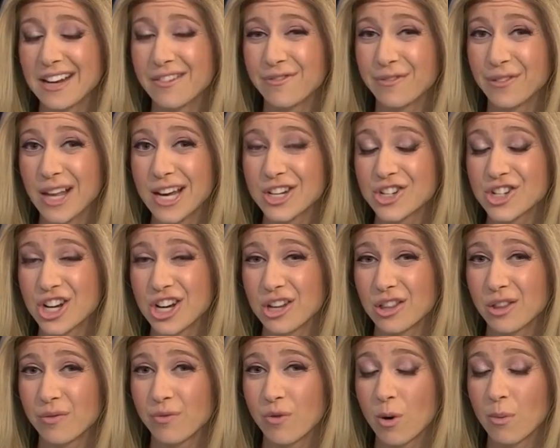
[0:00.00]
inflation
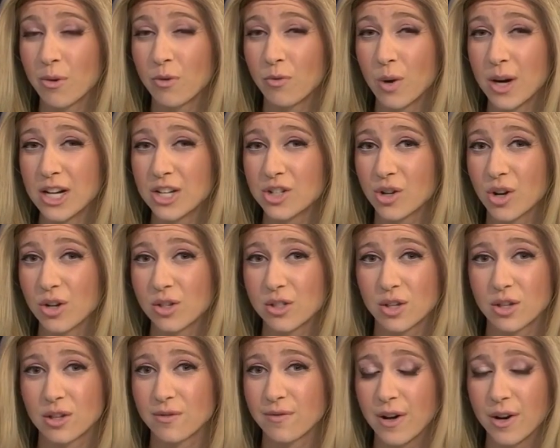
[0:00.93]
in the form of wage
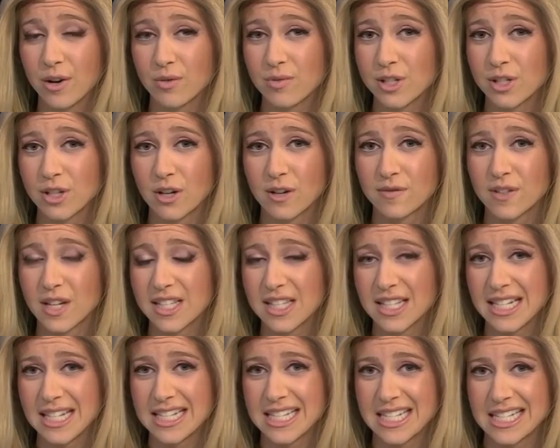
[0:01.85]
growth, so the Federal Reserve
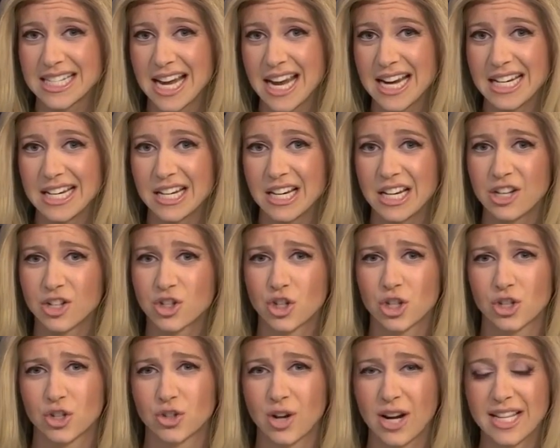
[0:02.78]
doesn't need to tighten
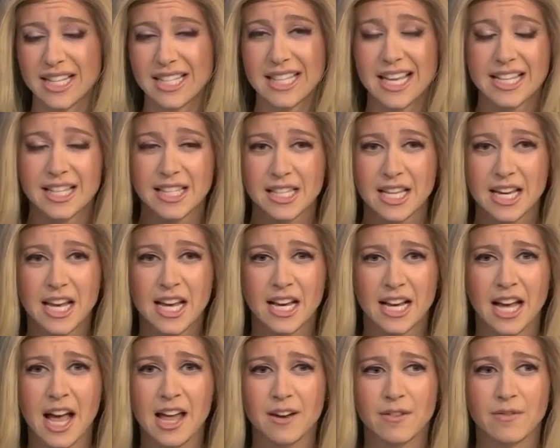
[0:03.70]
interest rates. That's
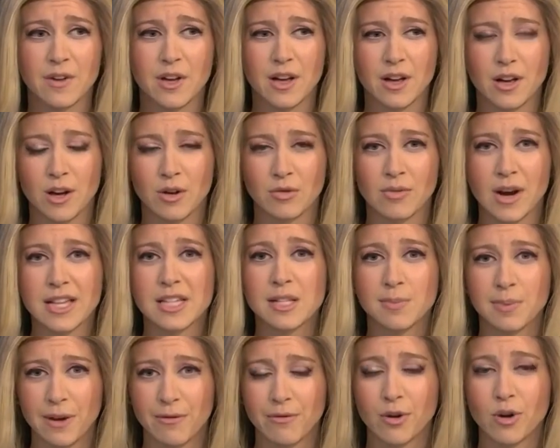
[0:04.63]
kind of a
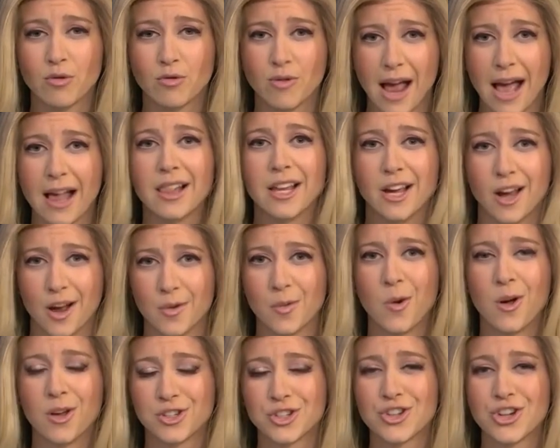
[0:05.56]
recipe for a rally
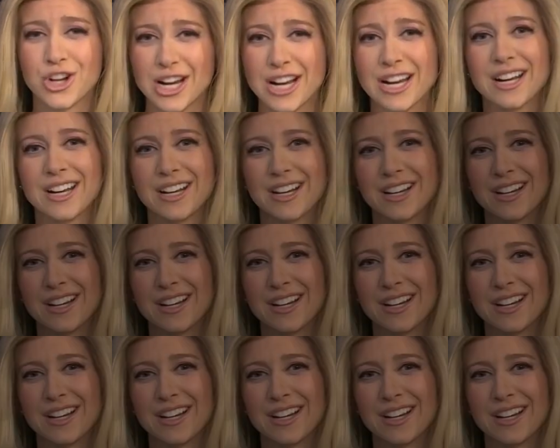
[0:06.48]
on Wall Street.